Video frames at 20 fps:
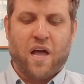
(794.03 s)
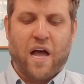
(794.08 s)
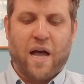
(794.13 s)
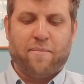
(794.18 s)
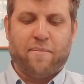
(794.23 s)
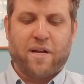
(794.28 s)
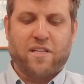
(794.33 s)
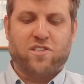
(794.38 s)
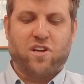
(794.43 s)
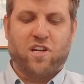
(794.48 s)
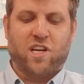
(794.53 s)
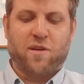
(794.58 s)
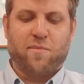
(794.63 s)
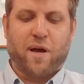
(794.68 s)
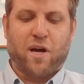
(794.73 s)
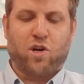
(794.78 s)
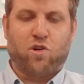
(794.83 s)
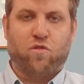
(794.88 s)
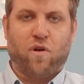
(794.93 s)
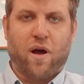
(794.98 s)
I'm not talking
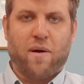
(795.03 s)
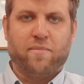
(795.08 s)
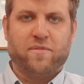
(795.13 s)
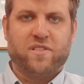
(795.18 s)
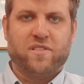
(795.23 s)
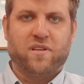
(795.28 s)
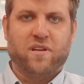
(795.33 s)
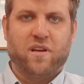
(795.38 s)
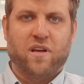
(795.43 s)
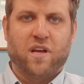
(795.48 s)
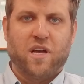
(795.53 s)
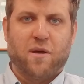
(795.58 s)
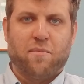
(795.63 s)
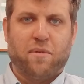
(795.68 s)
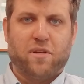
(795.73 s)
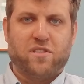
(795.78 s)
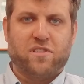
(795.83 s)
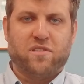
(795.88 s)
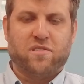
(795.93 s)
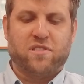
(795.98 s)
about crumbs,
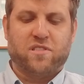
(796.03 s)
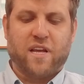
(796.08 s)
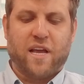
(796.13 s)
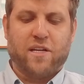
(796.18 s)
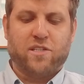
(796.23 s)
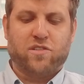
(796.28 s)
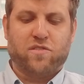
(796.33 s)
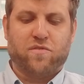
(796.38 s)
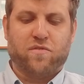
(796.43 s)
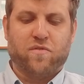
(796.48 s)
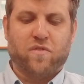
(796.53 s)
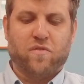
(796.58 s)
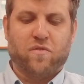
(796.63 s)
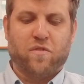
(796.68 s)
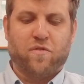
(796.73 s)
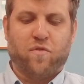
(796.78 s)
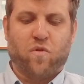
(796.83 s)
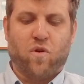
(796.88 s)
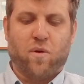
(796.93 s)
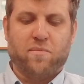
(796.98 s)
but substantial
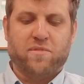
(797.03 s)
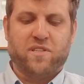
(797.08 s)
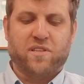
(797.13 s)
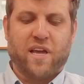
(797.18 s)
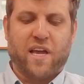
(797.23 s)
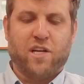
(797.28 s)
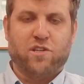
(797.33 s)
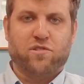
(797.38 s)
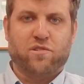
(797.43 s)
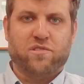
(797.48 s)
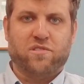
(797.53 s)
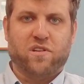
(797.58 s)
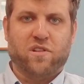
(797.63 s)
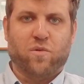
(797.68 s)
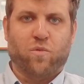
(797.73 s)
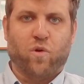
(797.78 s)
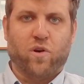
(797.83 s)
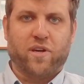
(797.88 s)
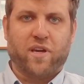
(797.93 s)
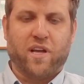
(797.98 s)
reforms in the interest of
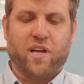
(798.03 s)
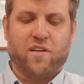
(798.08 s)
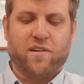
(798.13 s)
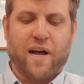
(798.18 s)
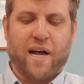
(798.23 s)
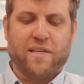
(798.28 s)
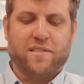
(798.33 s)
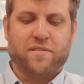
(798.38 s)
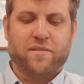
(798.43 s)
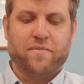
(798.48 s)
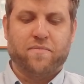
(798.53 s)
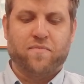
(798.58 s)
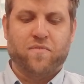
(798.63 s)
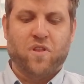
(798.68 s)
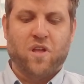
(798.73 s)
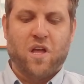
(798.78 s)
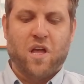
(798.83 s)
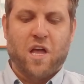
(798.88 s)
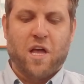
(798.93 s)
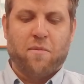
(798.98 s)
the working class
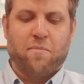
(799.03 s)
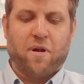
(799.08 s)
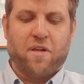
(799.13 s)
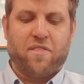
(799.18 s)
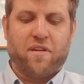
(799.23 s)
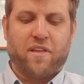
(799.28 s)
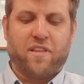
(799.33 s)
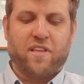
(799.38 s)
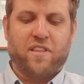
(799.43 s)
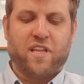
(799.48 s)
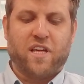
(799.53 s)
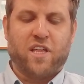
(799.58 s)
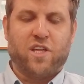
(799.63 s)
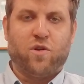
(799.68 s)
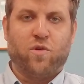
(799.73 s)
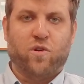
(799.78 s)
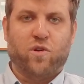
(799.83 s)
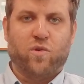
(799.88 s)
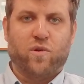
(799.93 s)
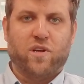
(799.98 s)
by thinking that
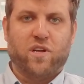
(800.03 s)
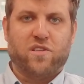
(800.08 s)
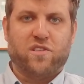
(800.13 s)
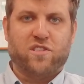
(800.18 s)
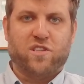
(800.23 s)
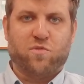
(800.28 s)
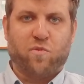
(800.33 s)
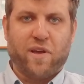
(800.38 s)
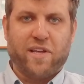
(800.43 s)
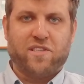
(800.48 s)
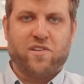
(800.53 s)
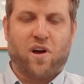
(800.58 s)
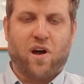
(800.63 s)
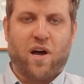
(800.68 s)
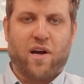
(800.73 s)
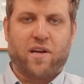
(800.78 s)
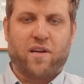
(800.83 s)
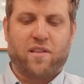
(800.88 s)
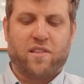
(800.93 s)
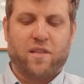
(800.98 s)
you're going to sweet
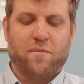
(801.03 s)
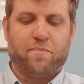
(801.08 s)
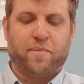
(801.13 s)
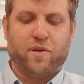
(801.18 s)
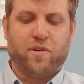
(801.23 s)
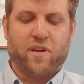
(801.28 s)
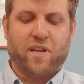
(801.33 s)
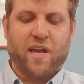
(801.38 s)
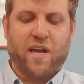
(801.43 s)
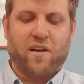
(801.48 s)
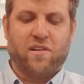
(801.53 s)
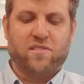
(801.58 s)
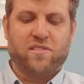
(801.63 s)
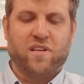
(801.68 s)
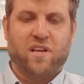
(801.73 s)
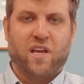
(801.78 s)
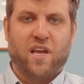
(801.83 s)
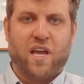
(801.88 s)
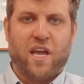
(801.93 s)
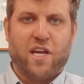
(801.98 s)
talk the billionaires
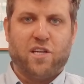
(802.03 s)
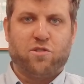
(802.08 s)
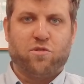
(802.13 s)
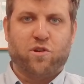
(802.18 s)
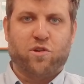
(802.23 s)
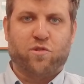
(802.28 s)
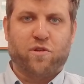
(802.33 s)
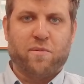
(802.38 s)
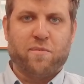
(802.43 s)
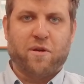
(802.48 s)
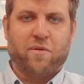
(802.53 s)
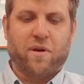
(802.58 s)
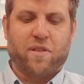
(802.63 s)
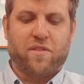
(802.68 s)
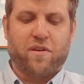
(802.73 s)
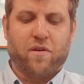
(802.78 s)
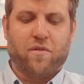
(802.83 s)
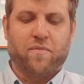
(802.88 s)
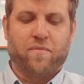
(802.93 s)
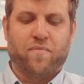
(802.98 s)
into agreement
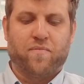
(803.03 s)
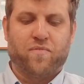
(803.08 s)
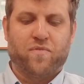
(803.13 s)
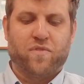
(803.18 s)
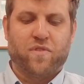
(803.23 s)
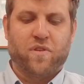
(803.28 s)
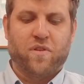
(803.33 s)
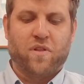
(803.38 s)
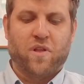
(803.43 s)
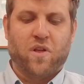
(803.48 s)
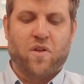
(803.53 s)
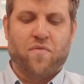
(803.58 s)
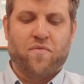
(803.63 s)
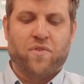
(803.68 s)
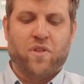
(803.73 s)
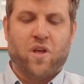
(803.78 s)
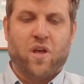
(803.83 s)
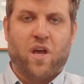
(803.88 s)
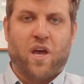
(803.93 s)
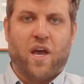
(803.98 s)
with you.
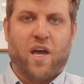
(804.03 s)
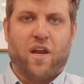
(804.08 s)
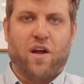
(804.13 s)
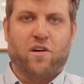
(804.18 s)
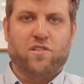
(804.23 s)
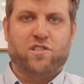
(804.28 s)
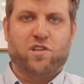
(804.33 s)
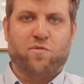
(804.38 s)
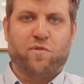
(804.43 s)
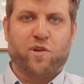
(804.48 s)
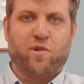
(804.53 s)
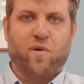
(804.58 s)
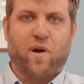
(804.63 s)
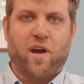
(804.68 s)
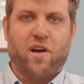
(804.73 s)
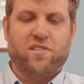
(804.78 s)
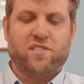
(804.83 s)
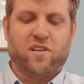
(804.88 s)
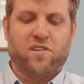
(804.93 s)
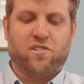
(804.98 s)
It also
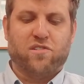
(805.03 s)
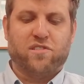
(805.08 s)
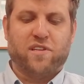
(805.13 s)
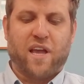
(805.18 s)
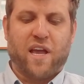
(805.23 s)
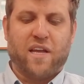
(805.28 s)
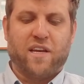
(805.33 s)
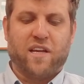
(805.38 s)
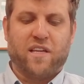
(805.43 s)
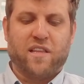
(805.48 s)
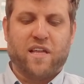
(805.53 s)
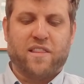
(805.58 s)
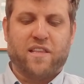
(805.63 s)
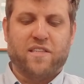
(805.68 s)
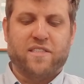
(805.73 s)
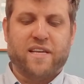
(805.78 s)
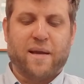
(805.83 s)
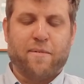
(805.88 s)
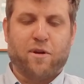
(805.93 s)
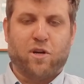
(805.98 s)
requires understanding that the
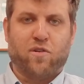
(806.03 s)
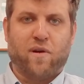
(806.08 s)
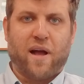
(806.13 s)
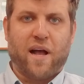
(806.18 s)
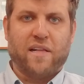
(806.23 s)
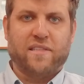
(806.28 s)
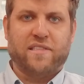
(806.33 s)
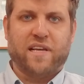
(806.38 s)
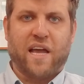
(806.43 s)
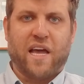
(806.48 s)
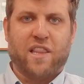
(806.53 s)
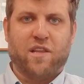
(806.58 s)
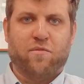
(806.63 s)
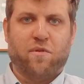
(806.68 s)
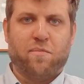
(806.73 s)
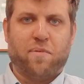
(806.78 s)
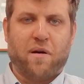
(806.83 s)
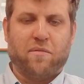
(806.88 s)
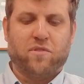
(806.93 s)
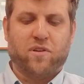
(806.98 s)
Democrats and the
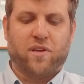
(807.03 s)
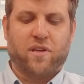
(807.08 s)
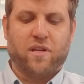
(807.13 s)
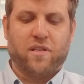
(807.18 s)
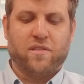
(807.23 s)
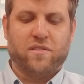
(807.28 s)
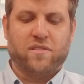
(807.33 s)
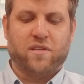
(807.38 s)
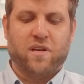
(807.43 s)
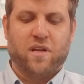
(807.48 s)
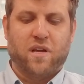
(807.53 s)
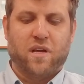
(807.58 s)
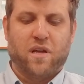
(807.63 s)
Republicans,